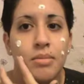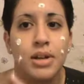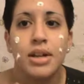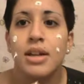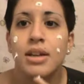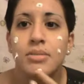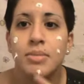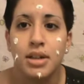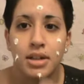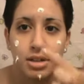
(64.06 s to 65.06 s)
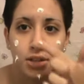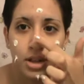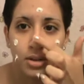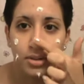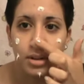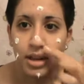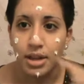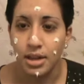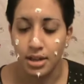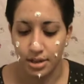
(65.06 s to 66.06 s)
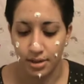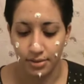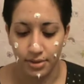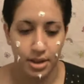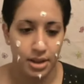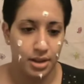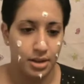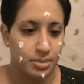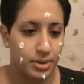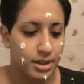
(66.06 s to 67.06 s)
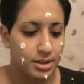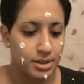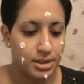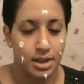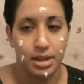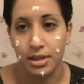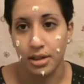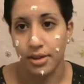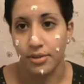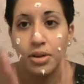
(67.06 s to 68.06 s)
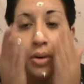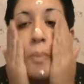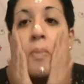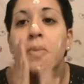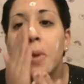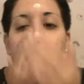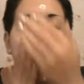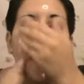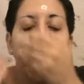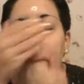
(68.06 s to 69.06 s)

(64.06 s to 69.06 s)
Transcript: kind of gives me a general idea of the places I need to cover. So,